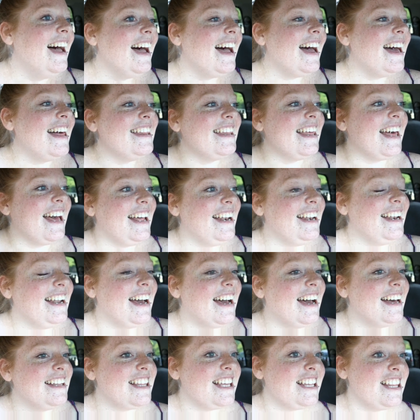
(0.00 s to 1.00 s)
And then
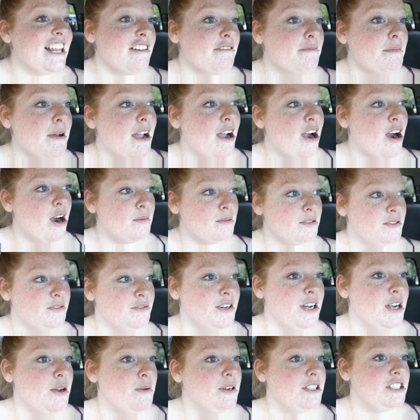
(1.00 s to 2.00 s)
they left my arms
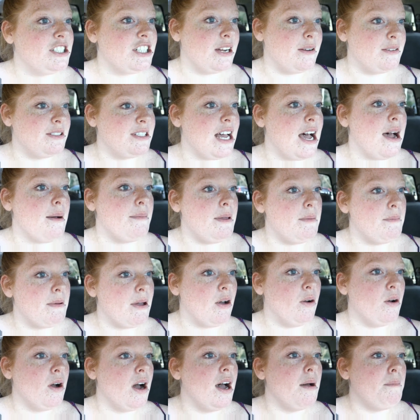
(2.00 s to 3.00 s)
free, which I was happy
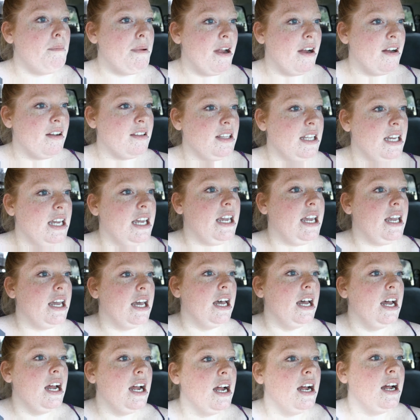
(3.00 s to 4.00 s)
about. Apparently,
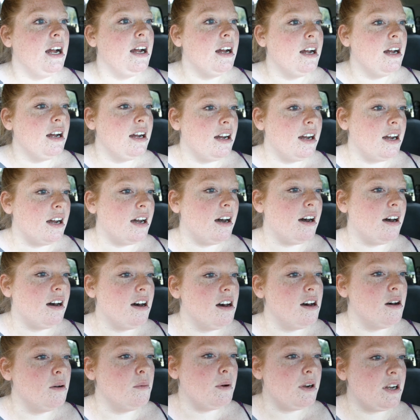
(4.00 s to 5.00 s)

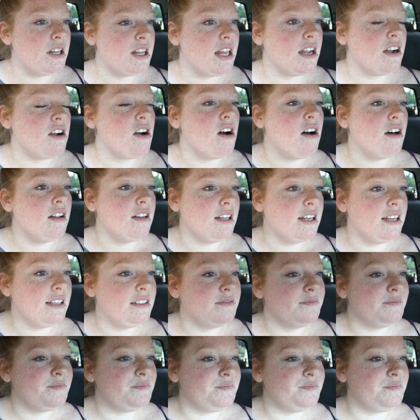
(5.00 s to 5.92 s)
what do they call it?